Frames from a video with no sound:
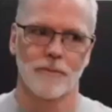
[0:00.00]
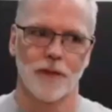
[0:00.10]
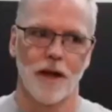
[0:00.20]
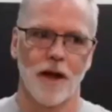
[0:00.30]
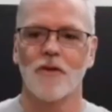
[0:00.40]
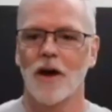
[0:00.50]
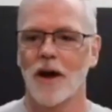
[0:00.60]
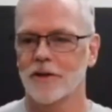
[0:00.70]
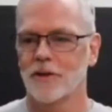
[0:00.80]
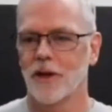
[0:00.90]
If I
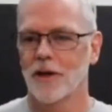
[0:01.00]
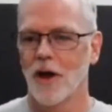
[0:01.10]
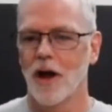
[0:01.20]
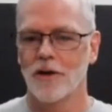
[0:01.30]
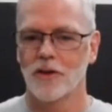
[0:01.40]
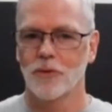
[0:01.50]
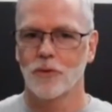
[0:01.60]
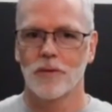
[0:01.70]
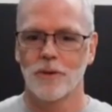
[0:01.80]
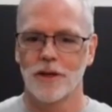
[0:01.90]
had another one
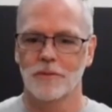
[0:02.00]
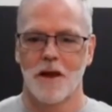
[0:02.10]
of me.